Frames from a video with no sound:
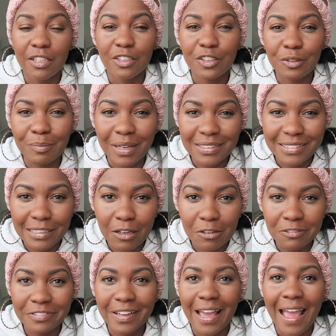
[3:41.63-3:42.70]
to
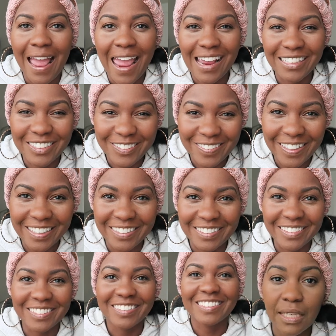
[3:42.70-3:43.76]
myself and to others.